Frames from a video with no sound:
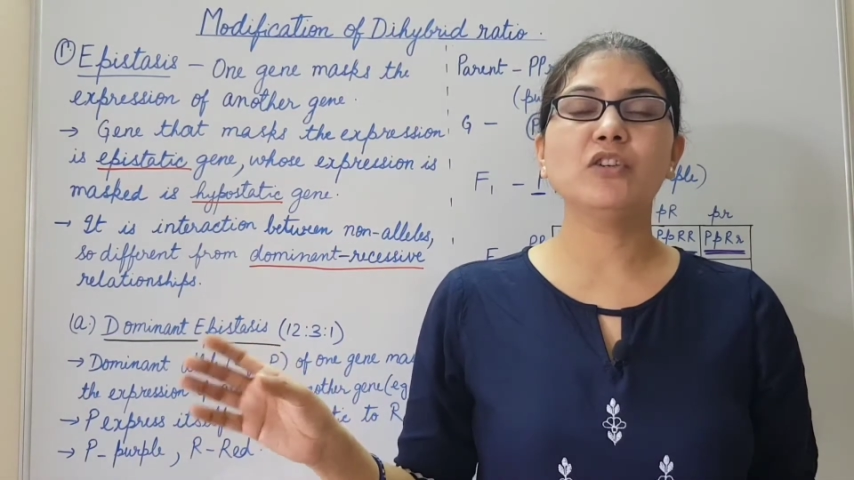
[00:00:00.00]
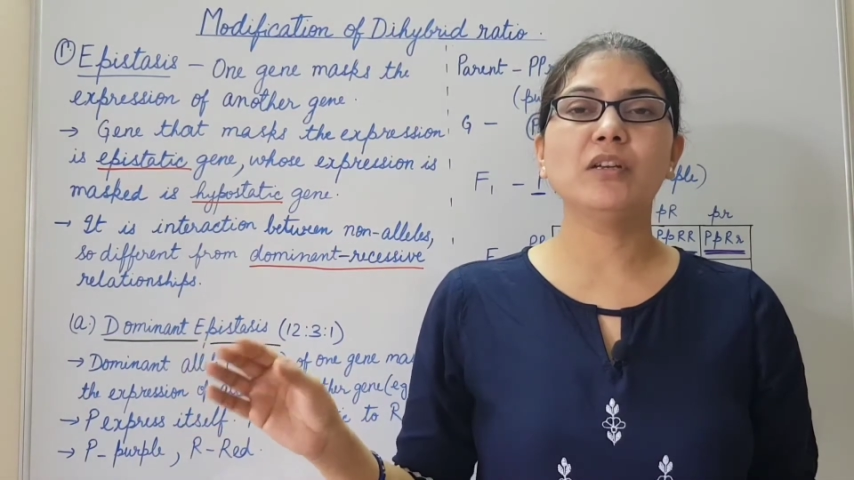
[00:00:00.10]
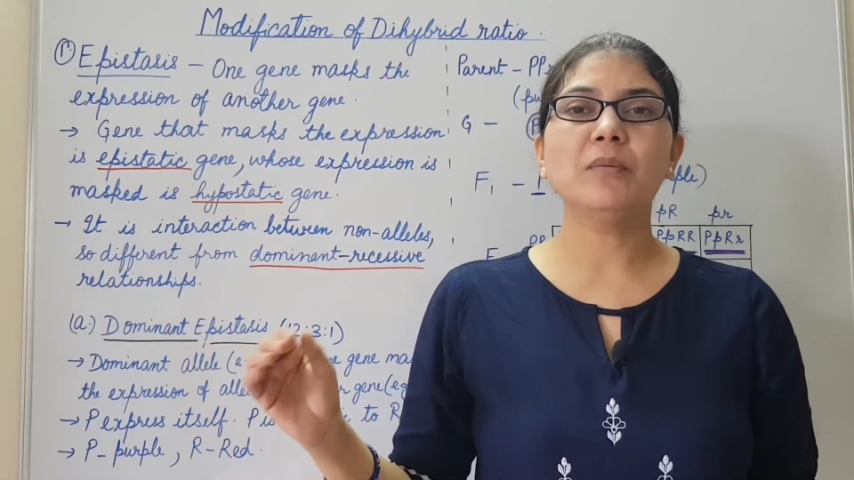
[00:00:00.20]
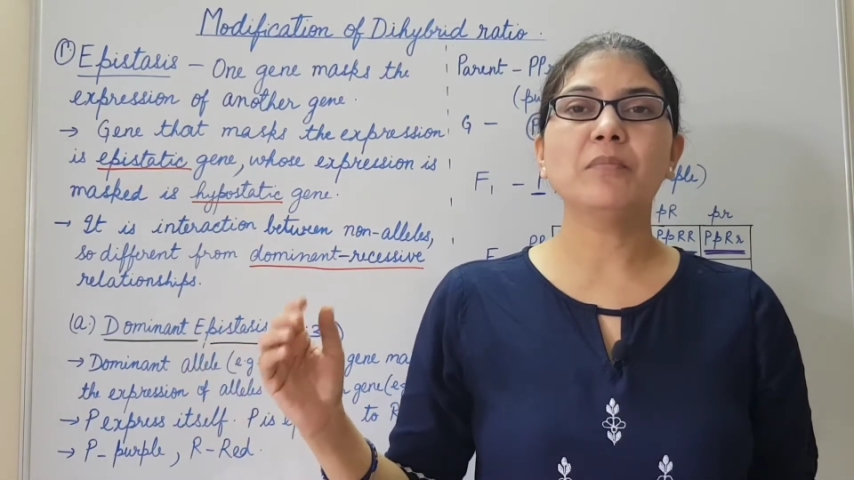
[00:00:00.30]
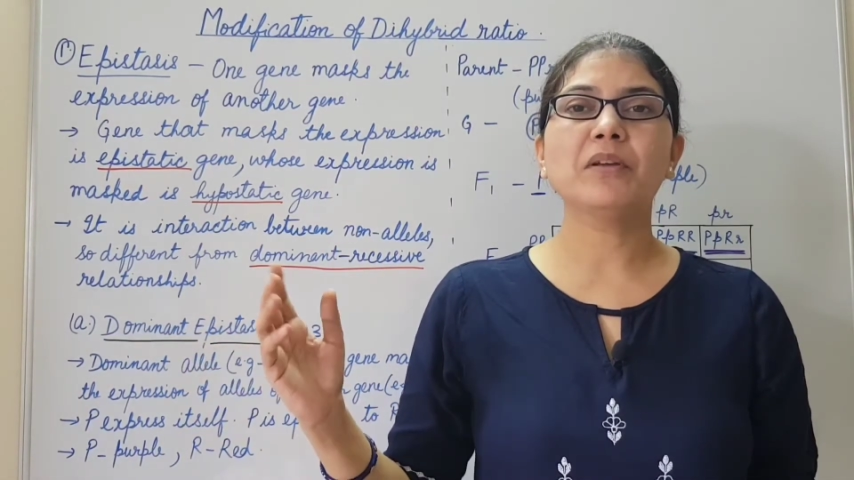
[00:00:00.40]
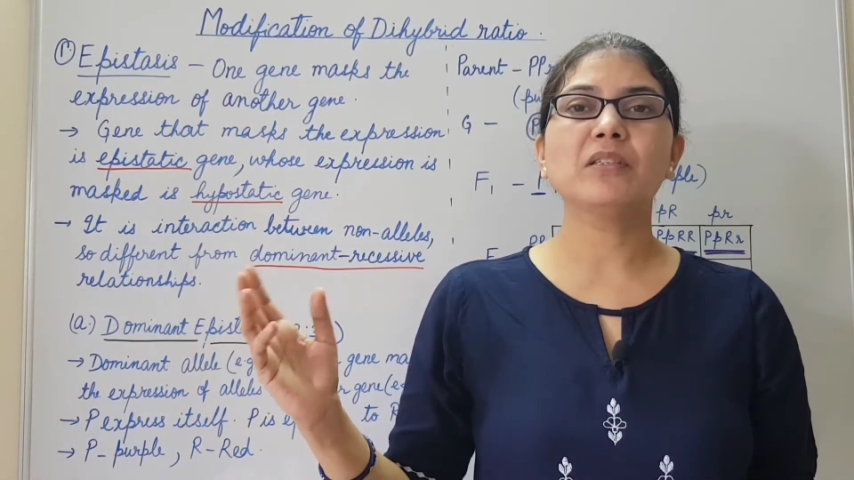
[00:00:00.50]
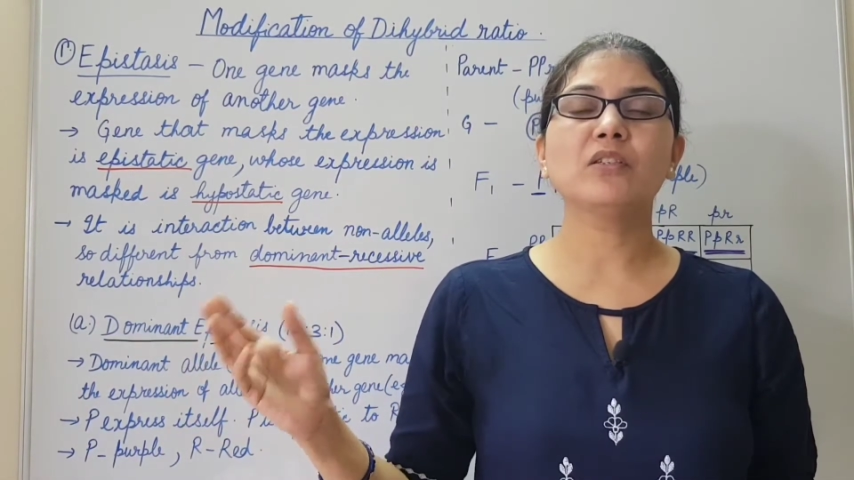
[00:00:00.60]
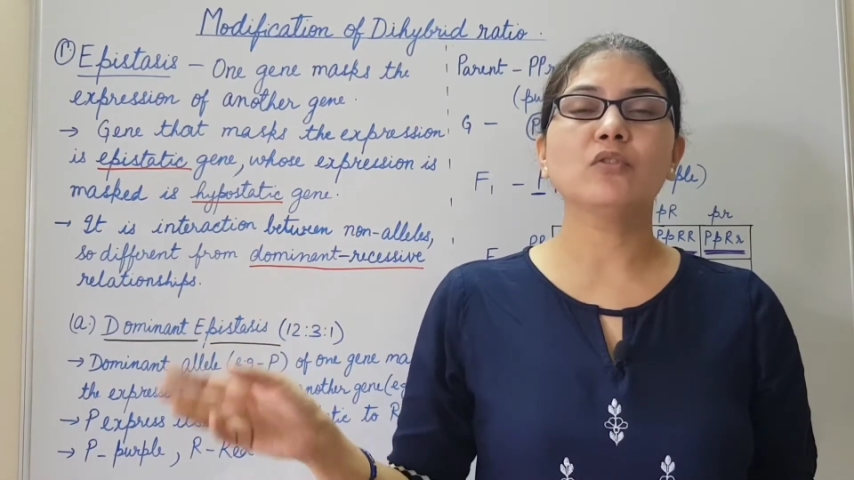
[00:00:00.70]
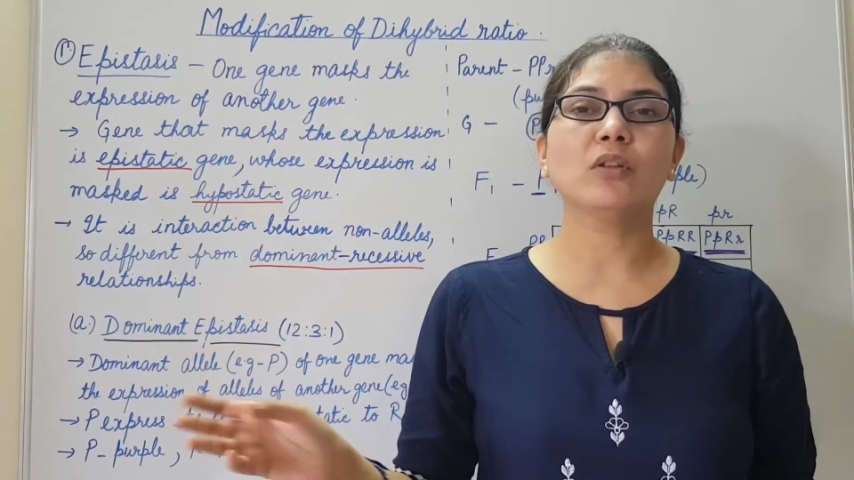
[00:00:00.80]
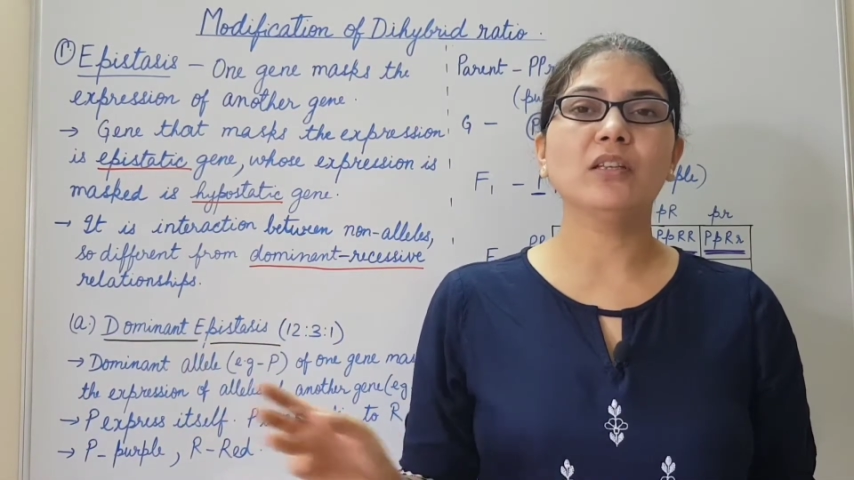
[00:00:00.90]
gene
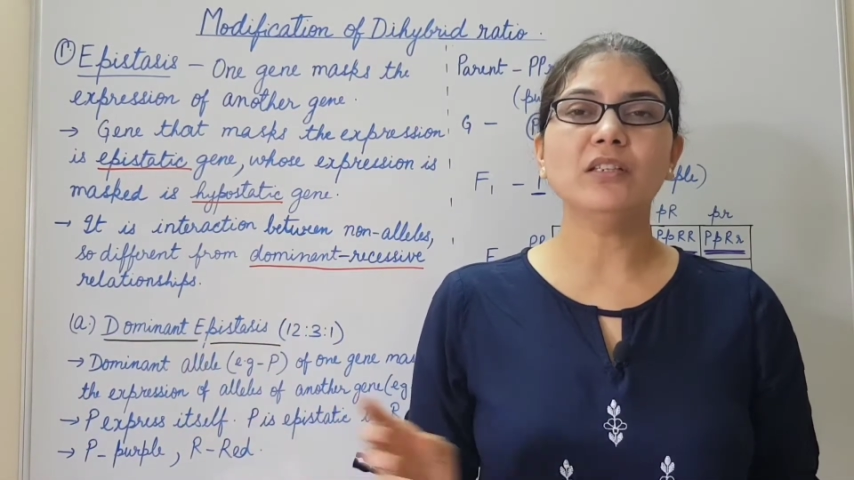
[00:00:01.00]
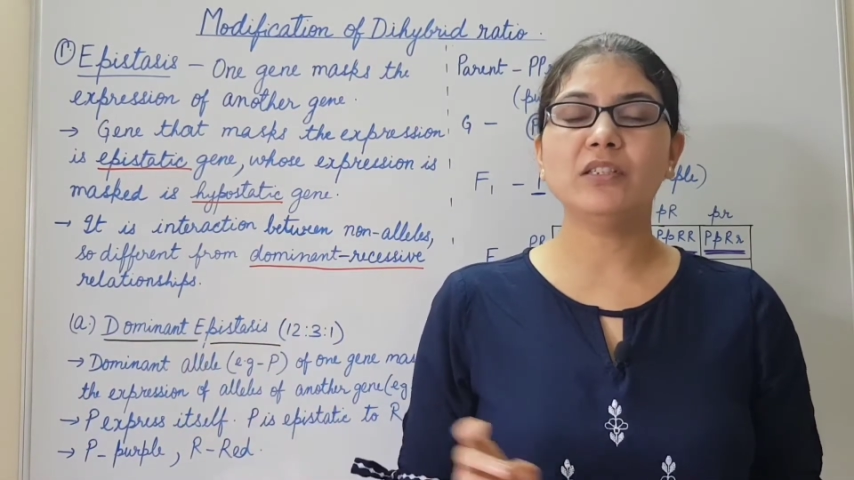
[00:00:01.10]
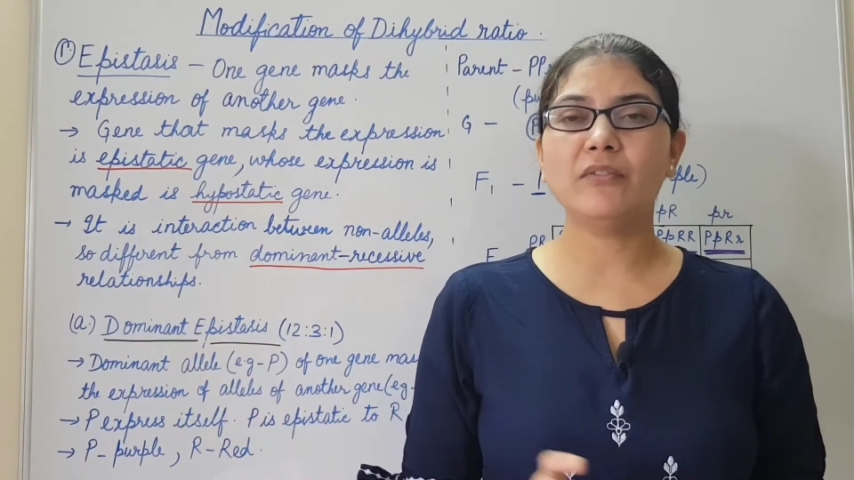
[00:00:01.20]
present on the